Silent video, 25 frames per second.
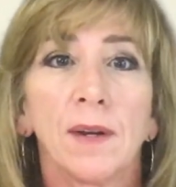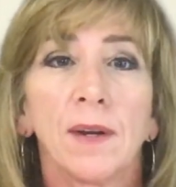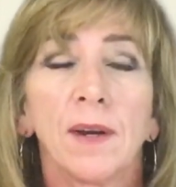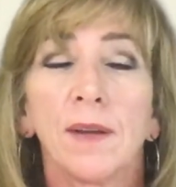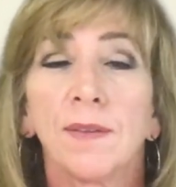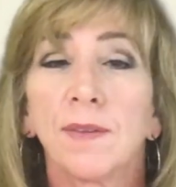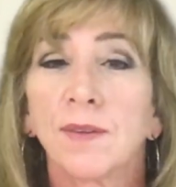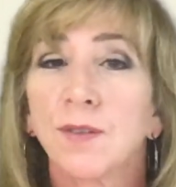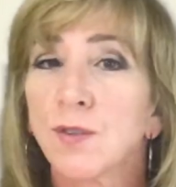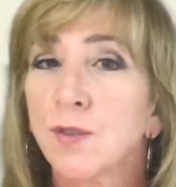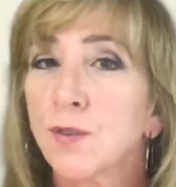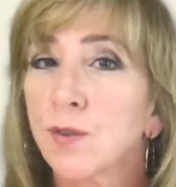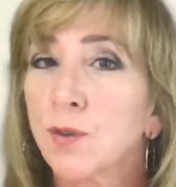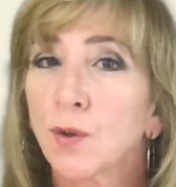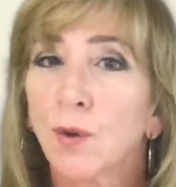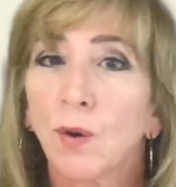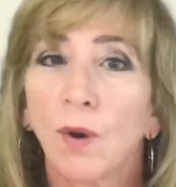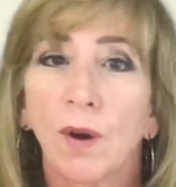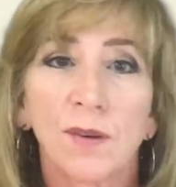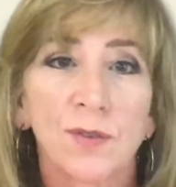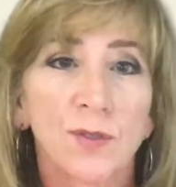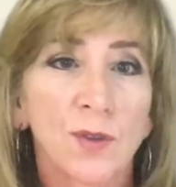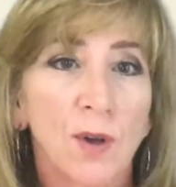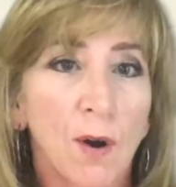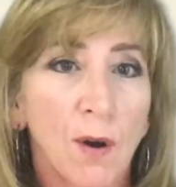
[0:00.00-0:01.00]
And this is
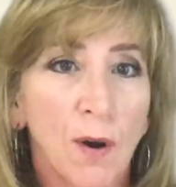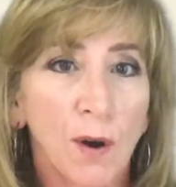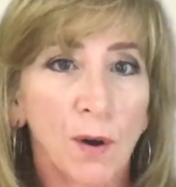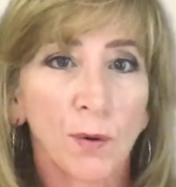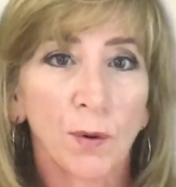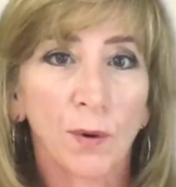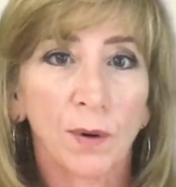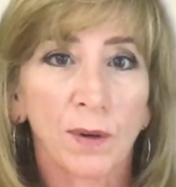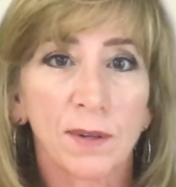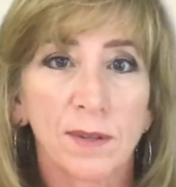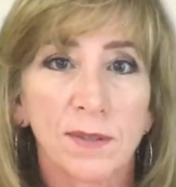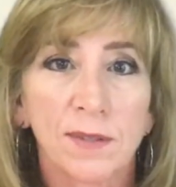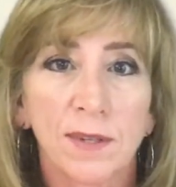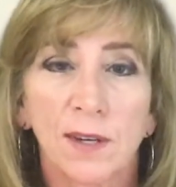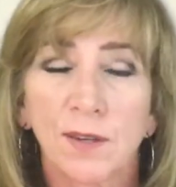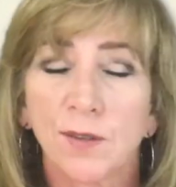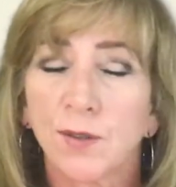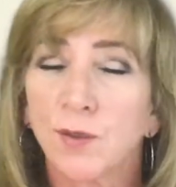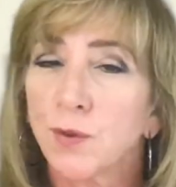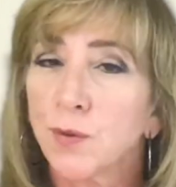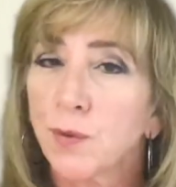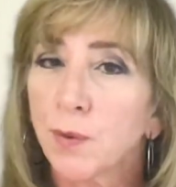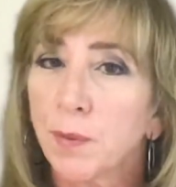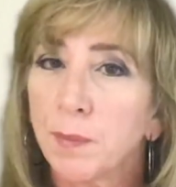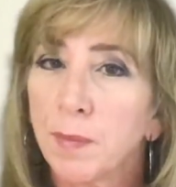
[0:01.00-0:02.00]
across all
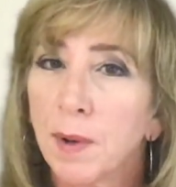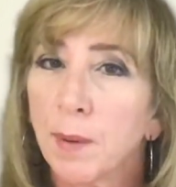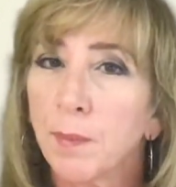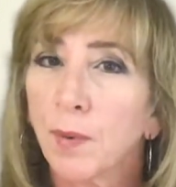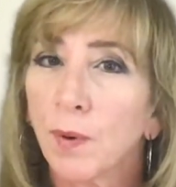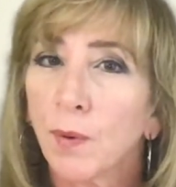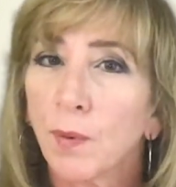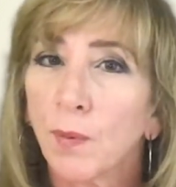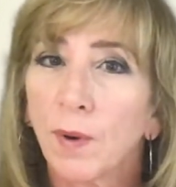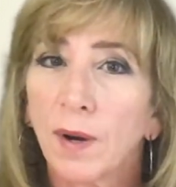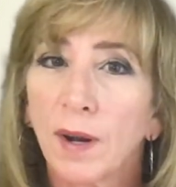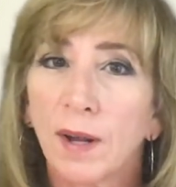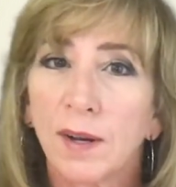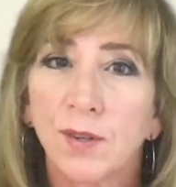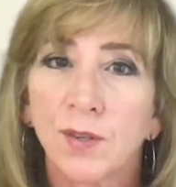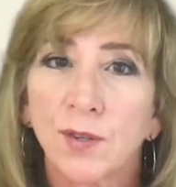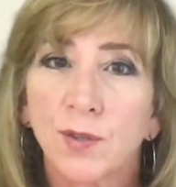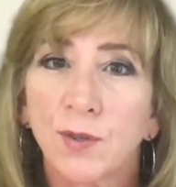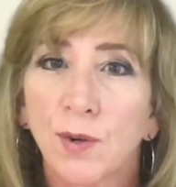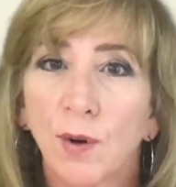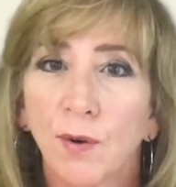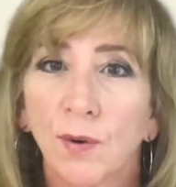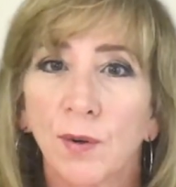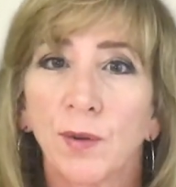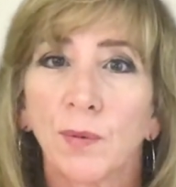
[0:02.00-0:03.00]
organizations. Remember what I
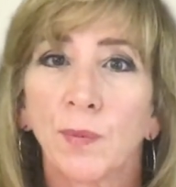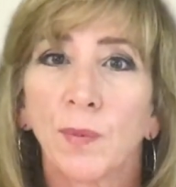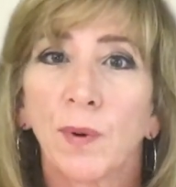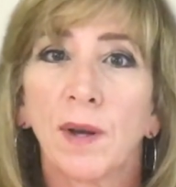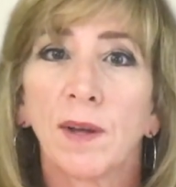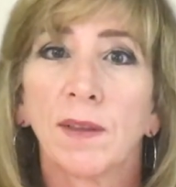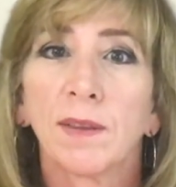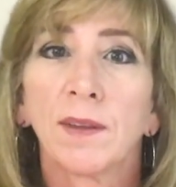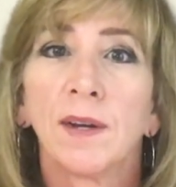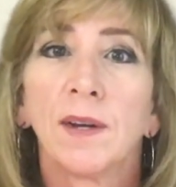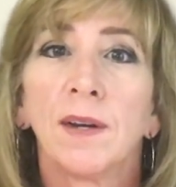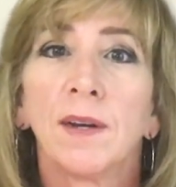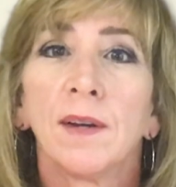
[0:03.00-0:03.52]
started with.